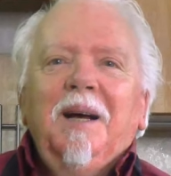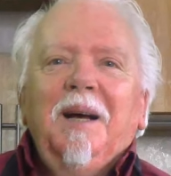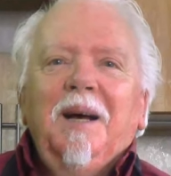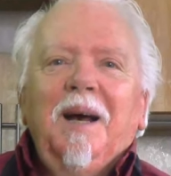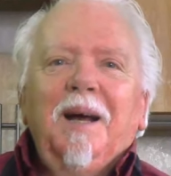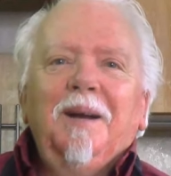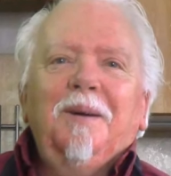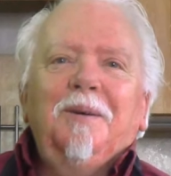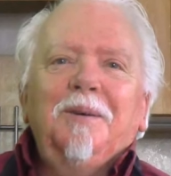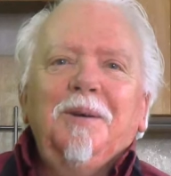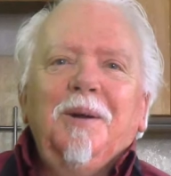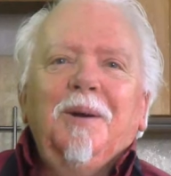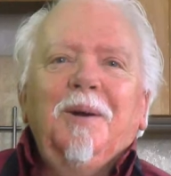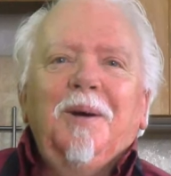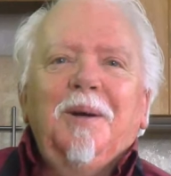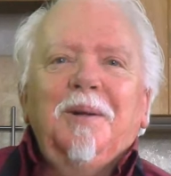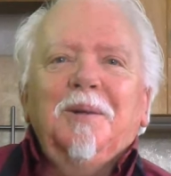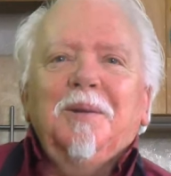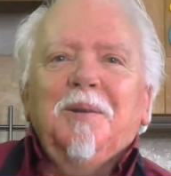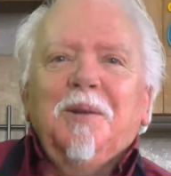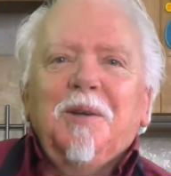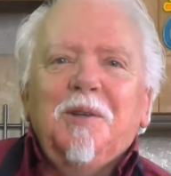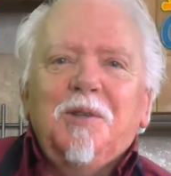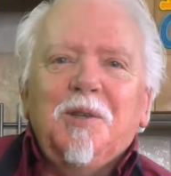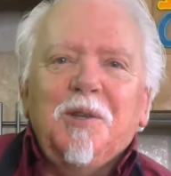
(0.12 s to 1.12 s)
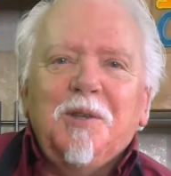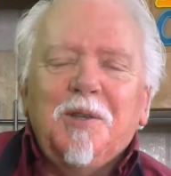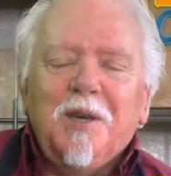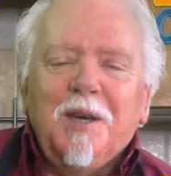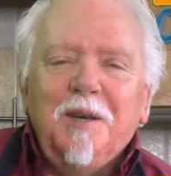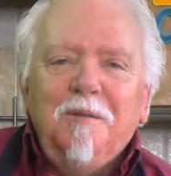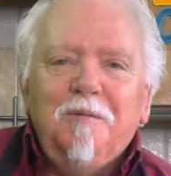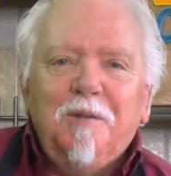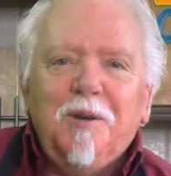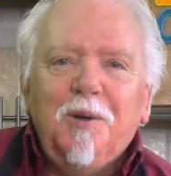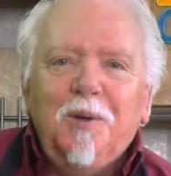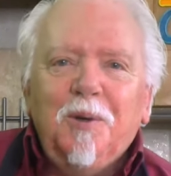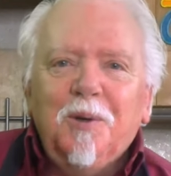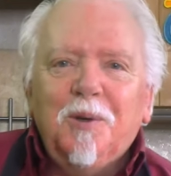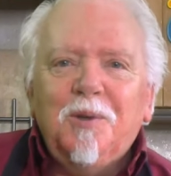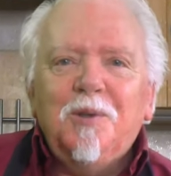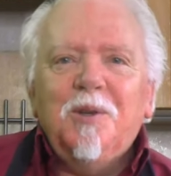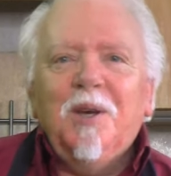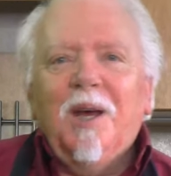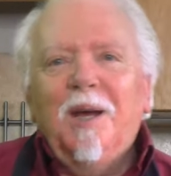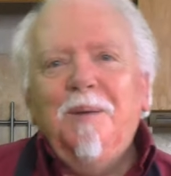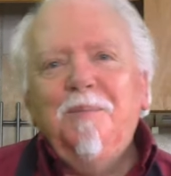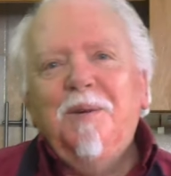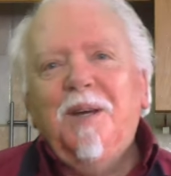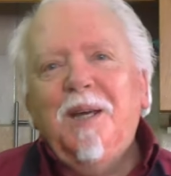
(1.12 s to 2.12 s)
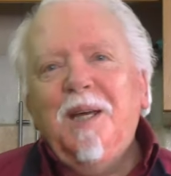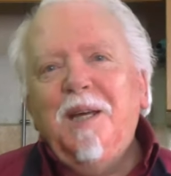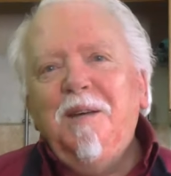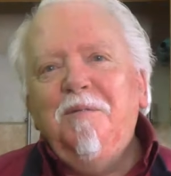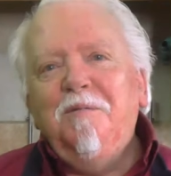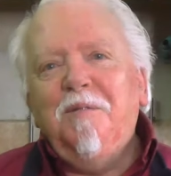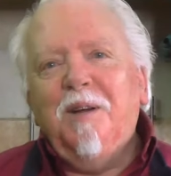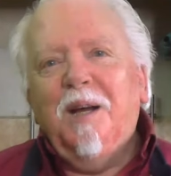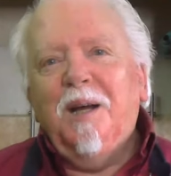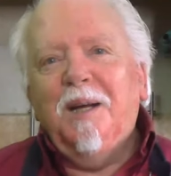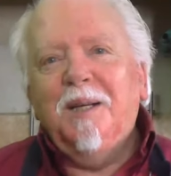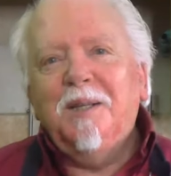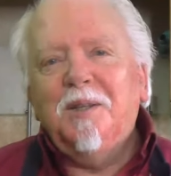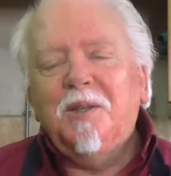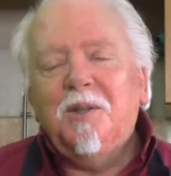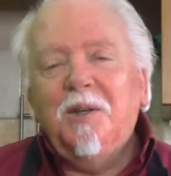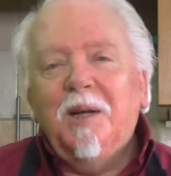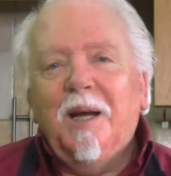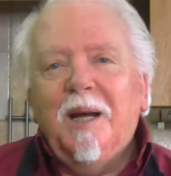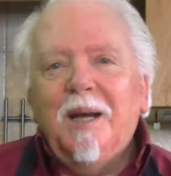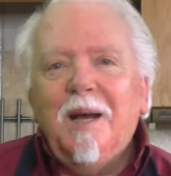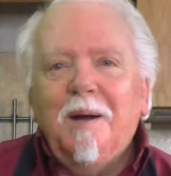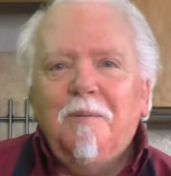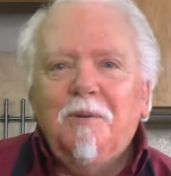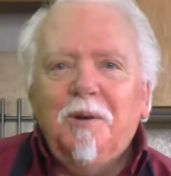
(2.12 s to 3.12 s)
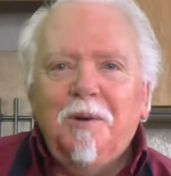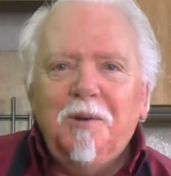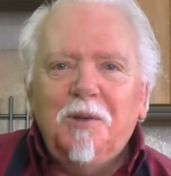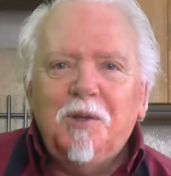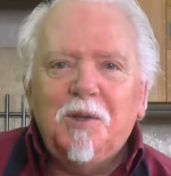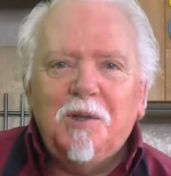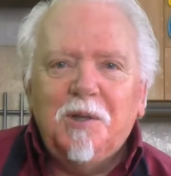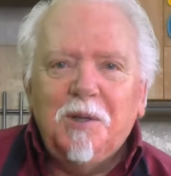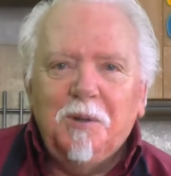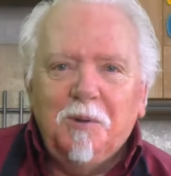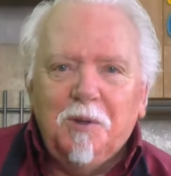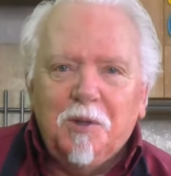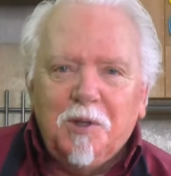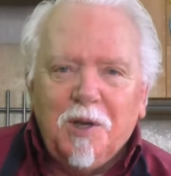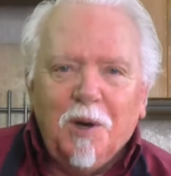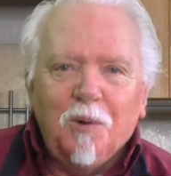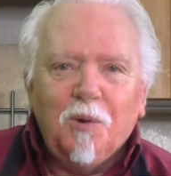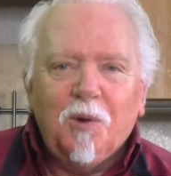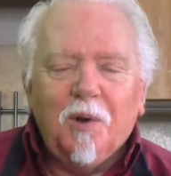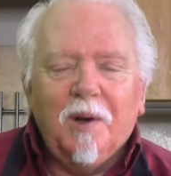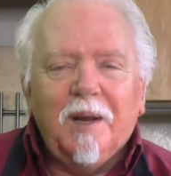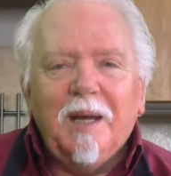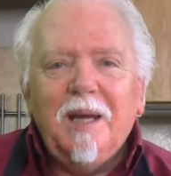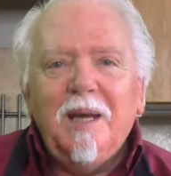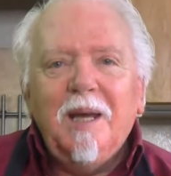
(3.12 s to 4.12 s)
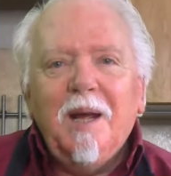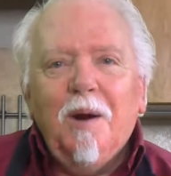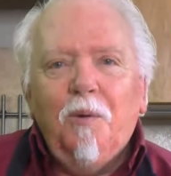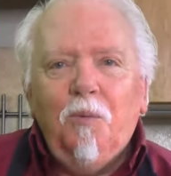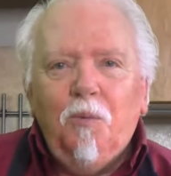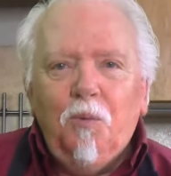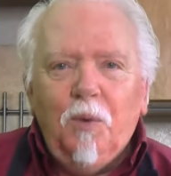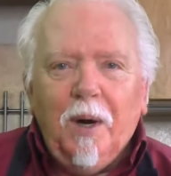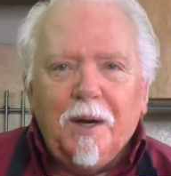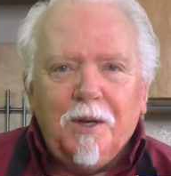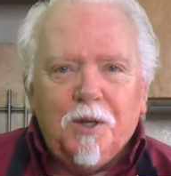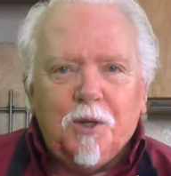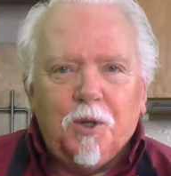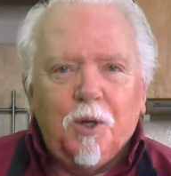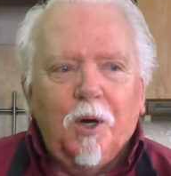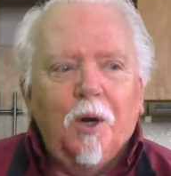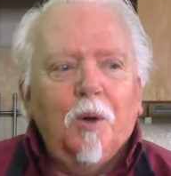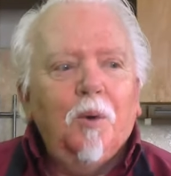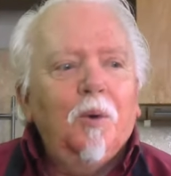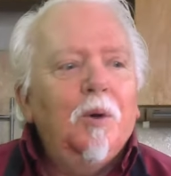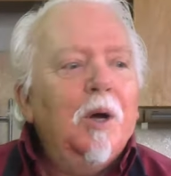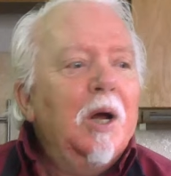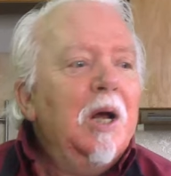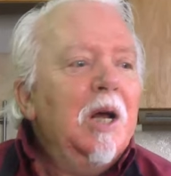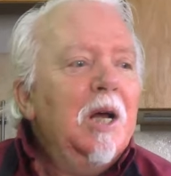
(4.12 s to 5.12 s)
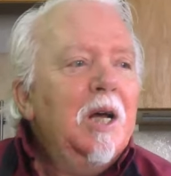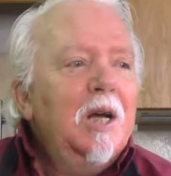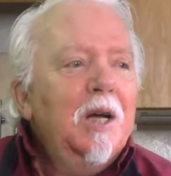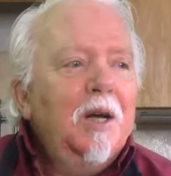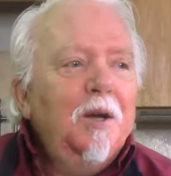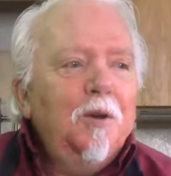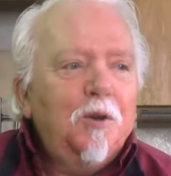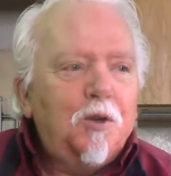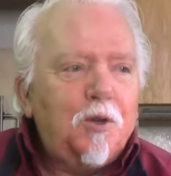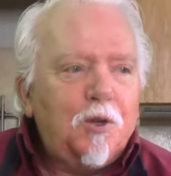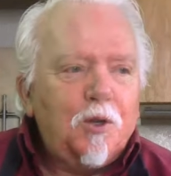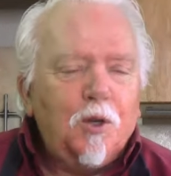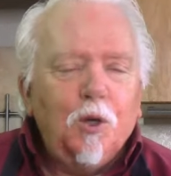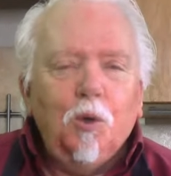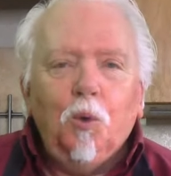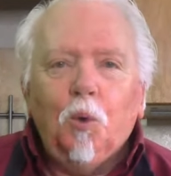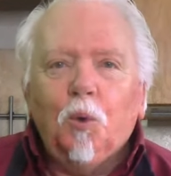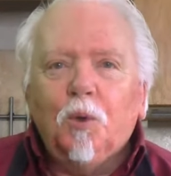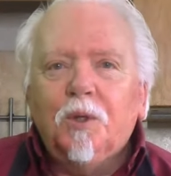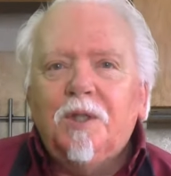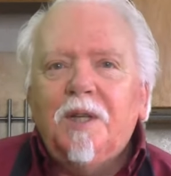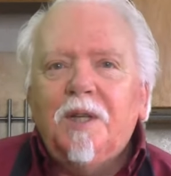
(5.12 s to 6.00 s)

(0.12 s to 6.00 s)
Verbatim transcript: Hello you lot, this is Keith Cooks, I'm Keith, and today I'm going to do a totally retro school